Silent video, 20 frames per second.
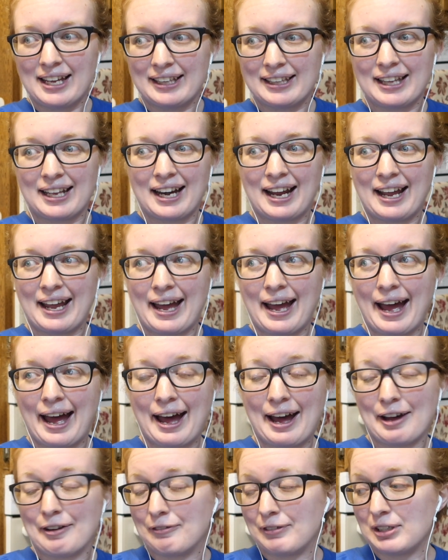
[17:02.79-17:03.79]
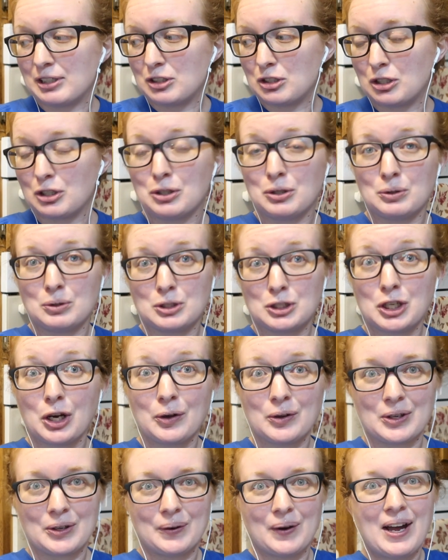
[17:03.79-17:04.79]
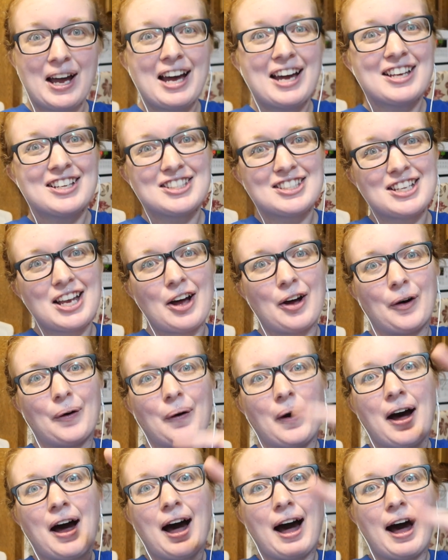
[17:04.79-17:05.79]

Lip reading: that I have to show you. So